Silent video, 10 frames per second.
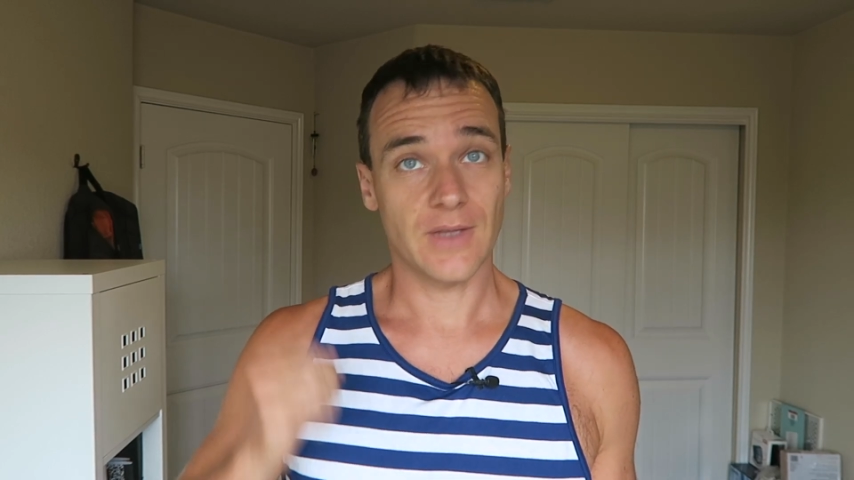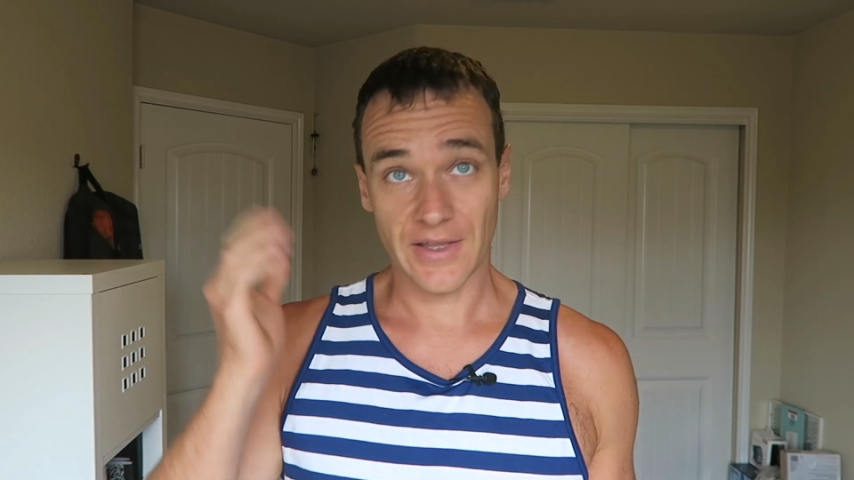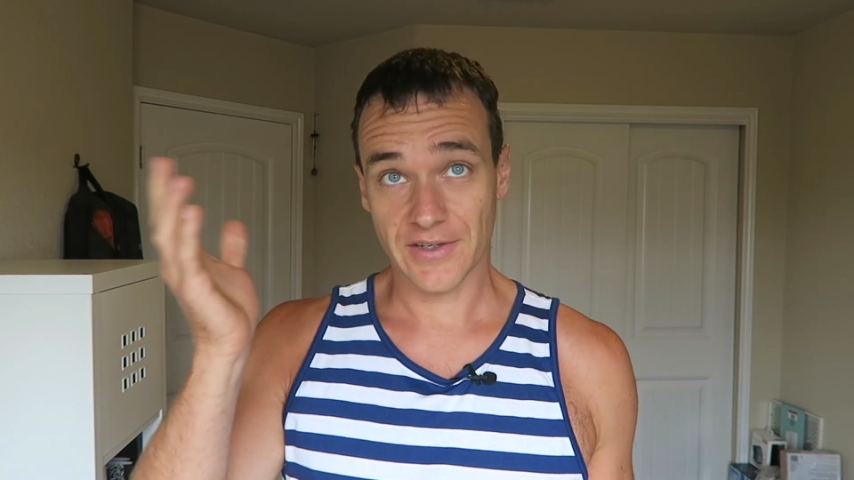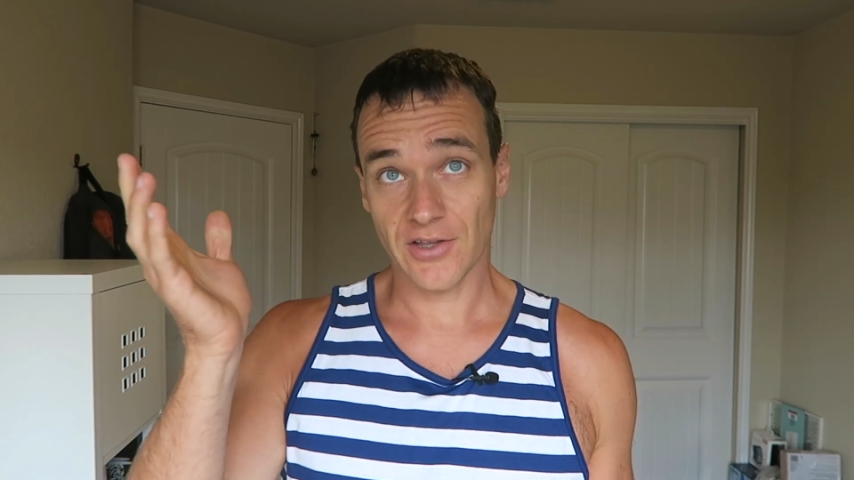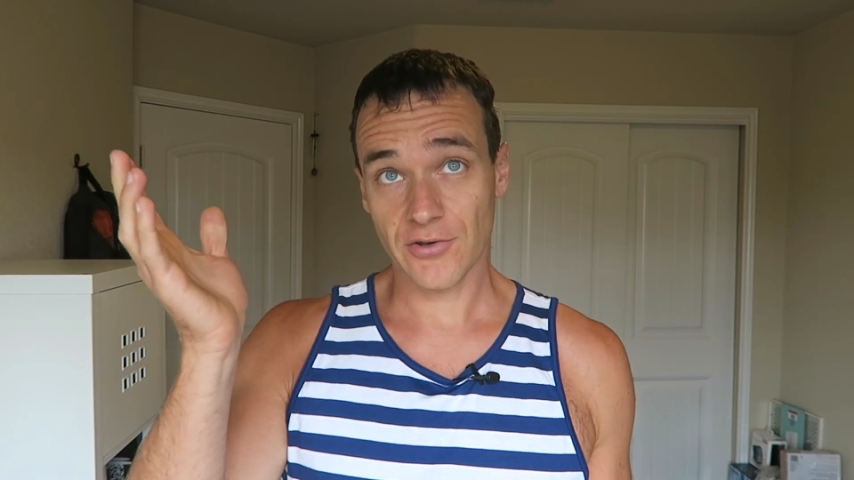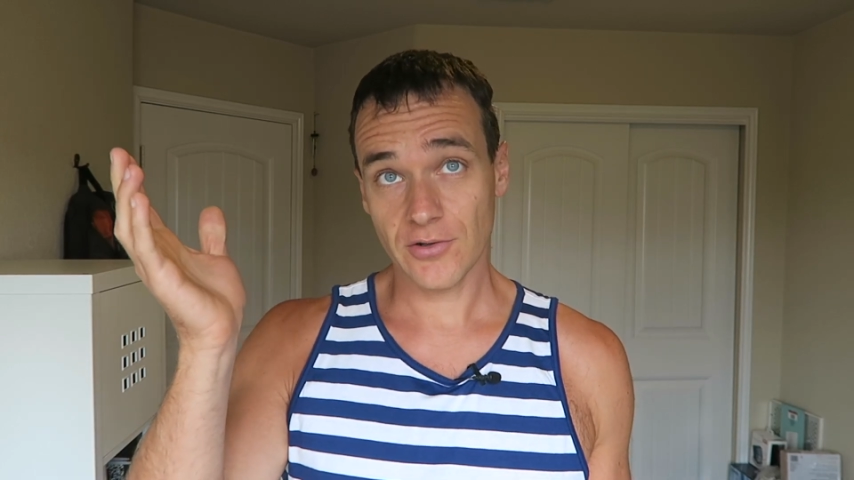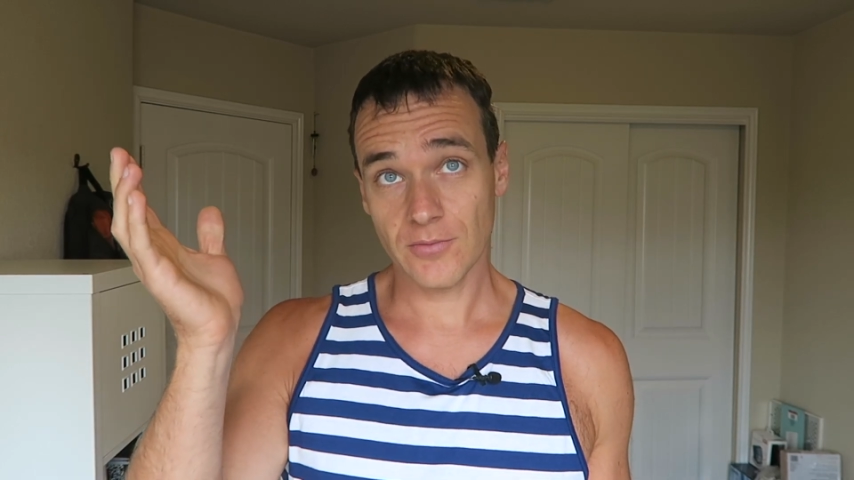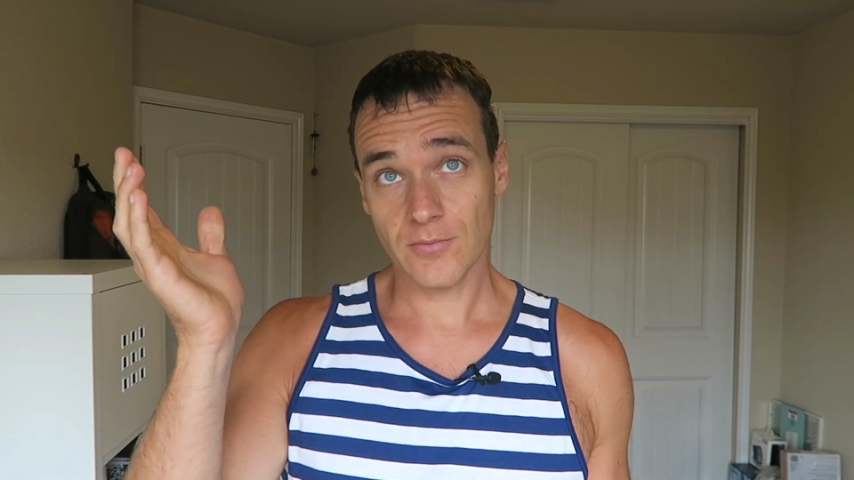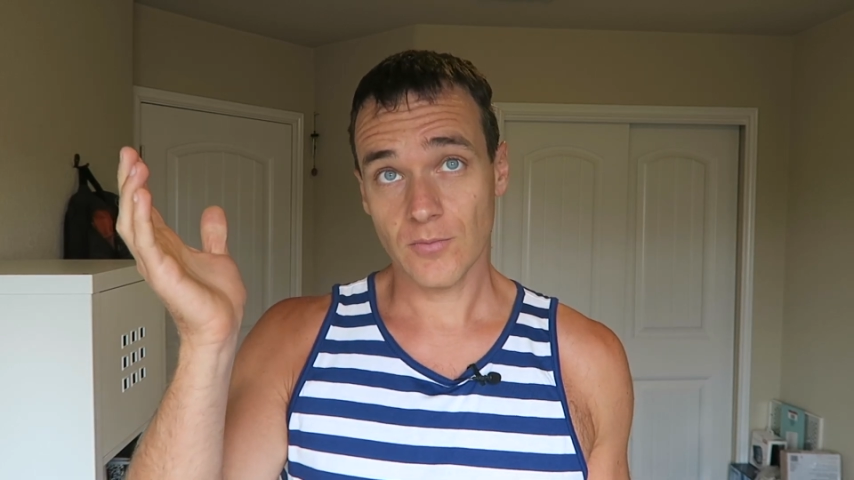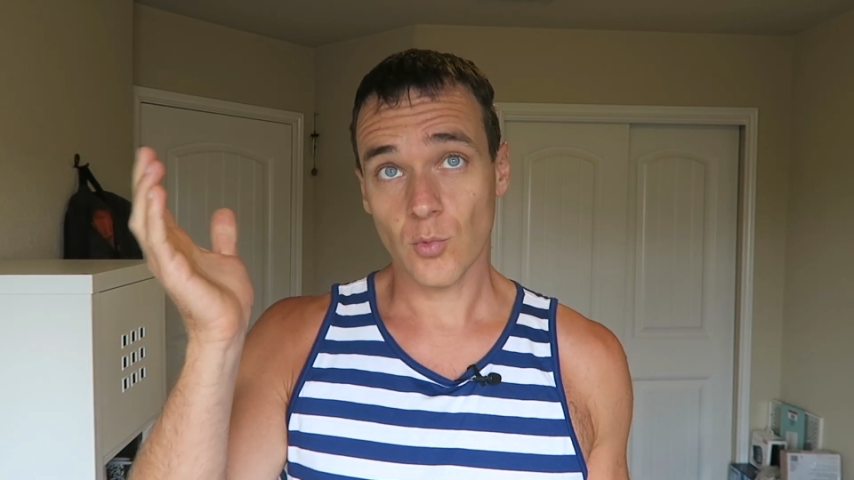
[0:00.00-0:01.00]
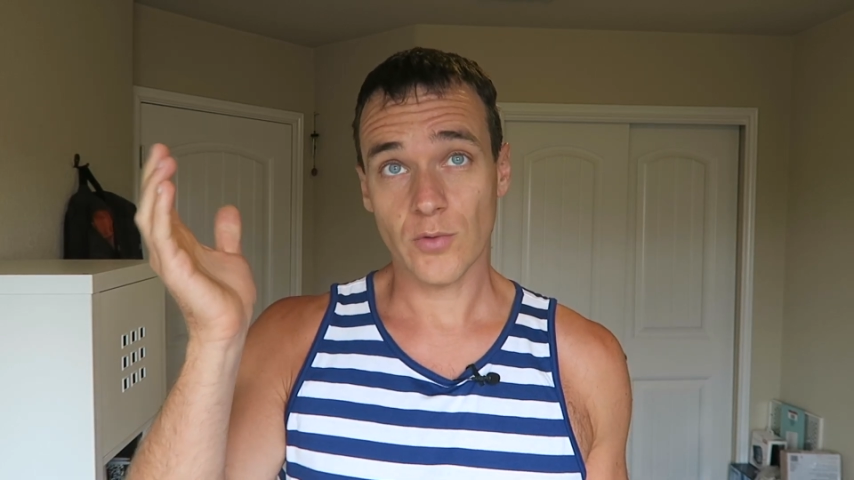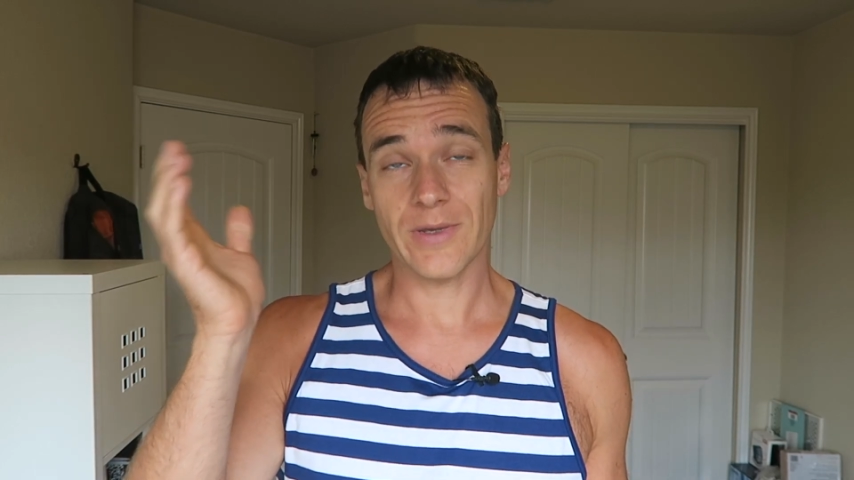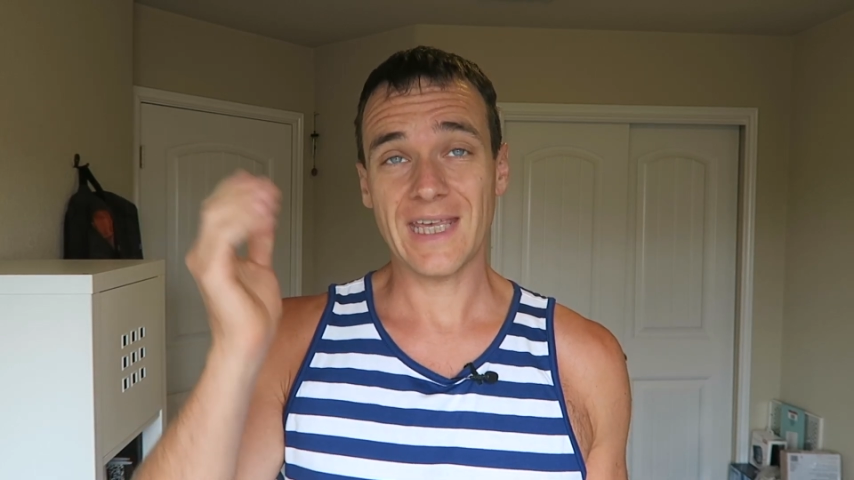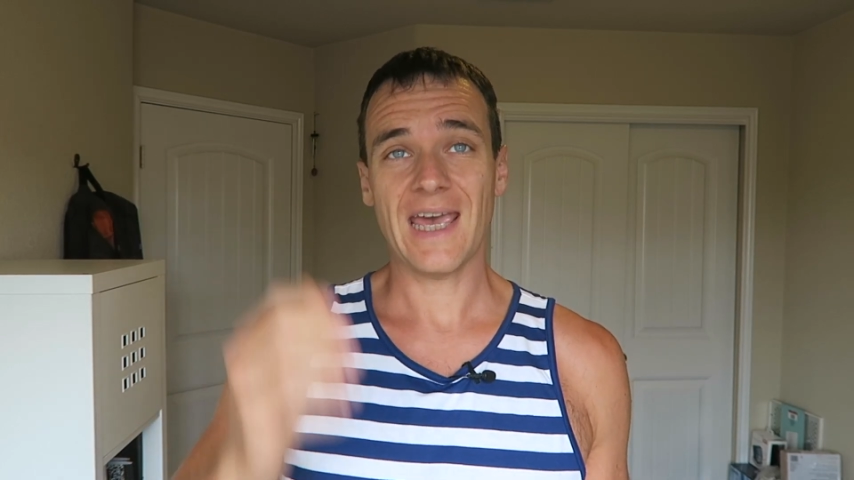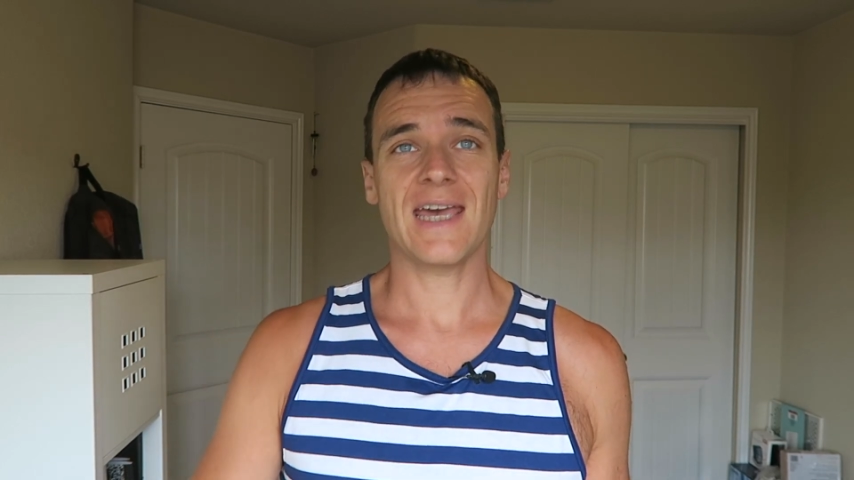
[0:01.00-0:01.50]
On the other, what
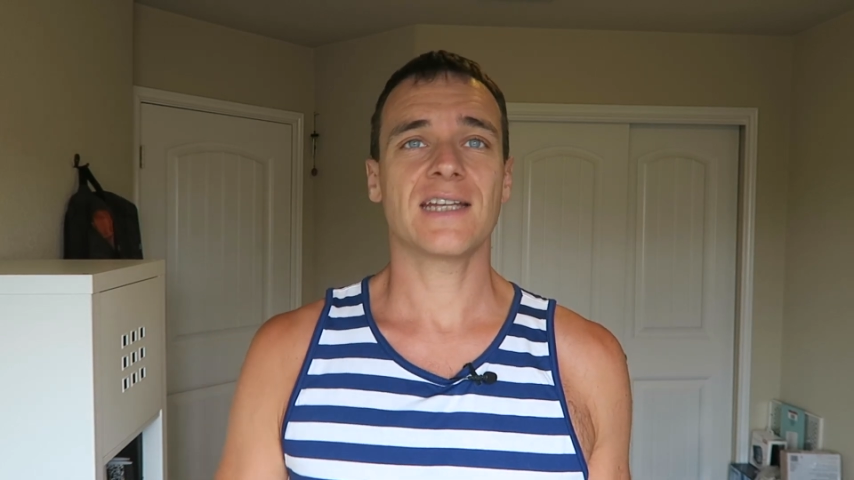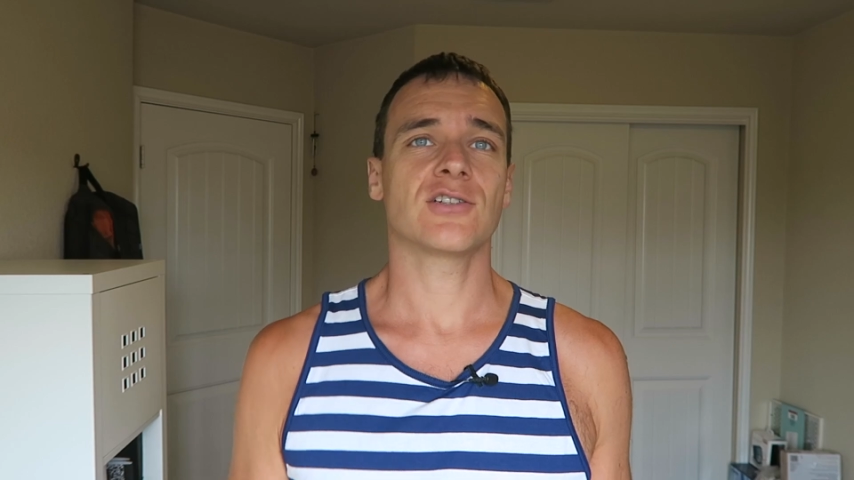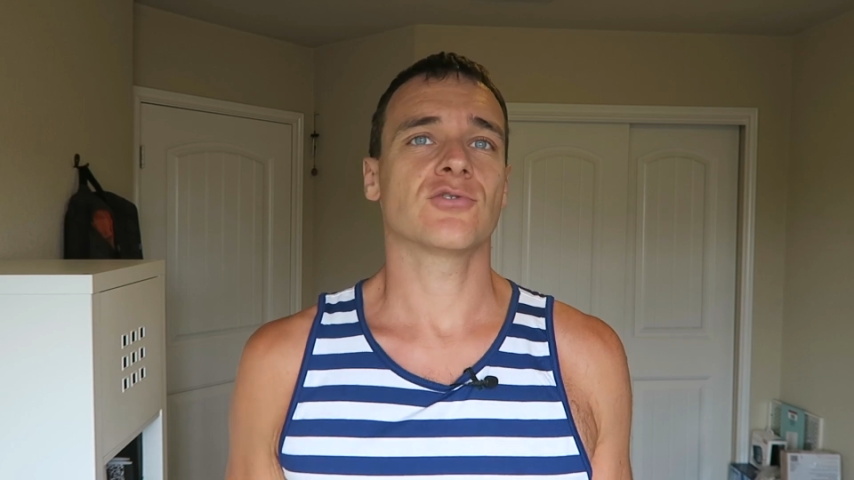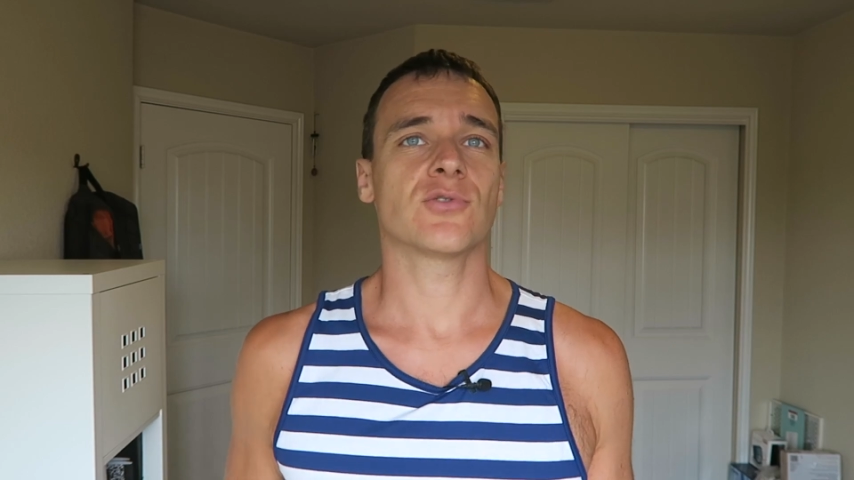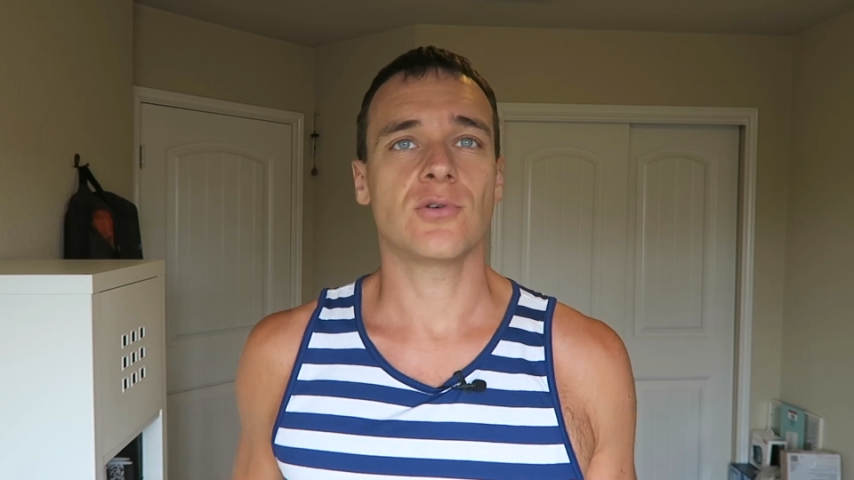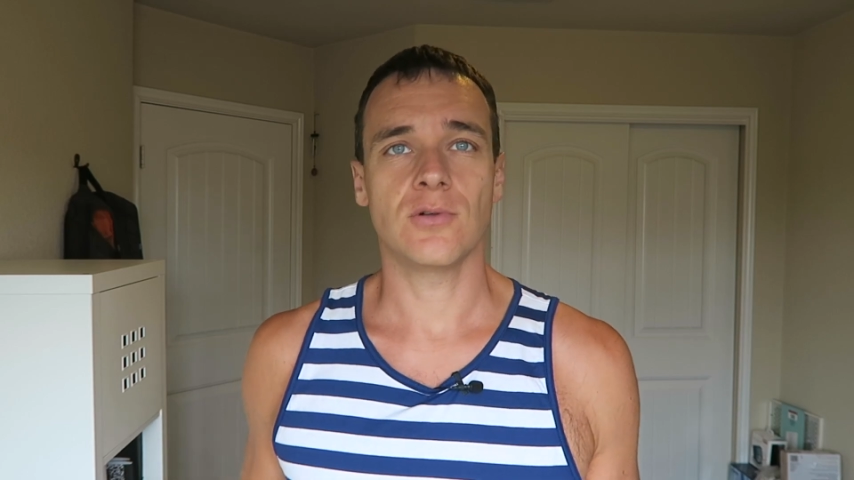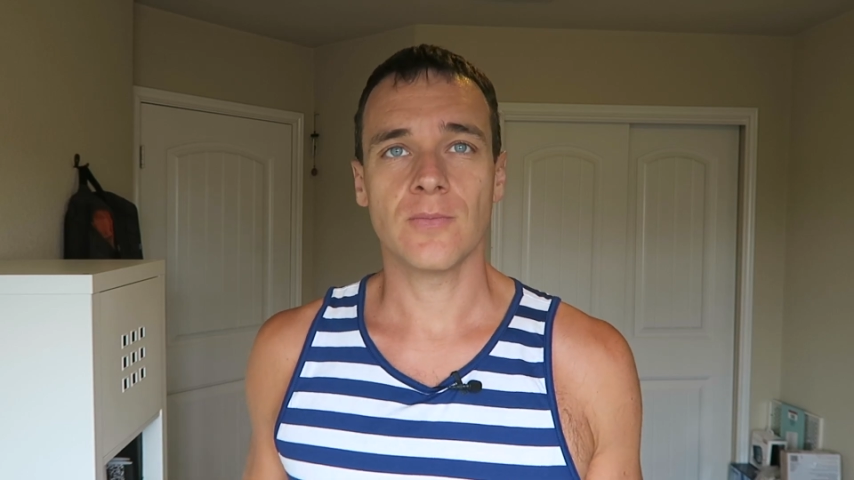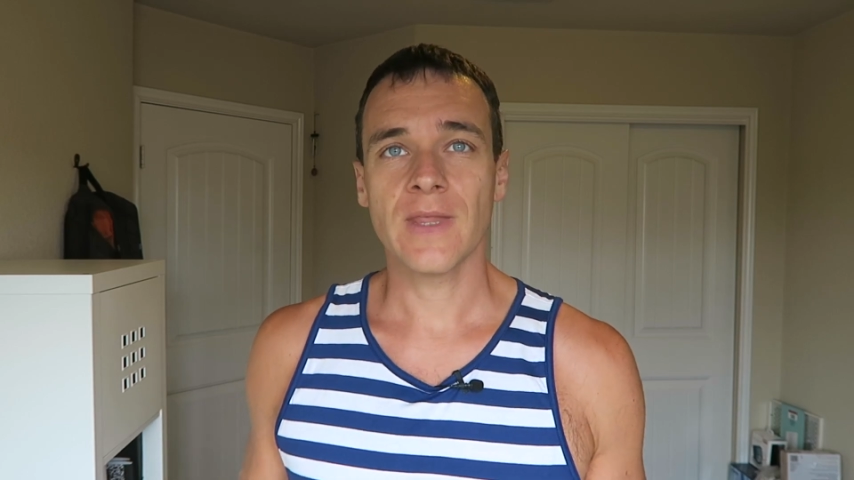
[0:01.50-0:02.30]
we can control.